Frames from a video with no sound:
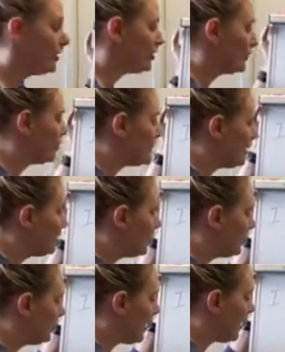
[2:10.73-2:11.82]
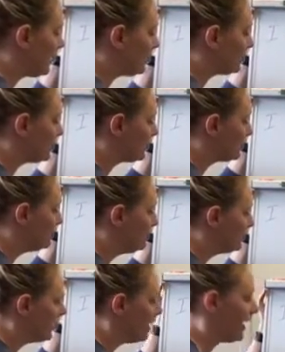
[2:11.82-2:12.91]
So she's turning that into
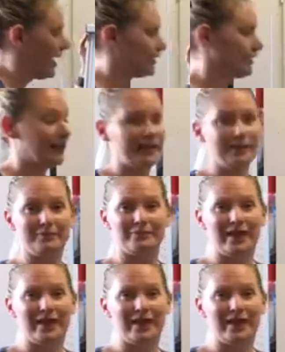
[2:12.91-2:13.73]
a T.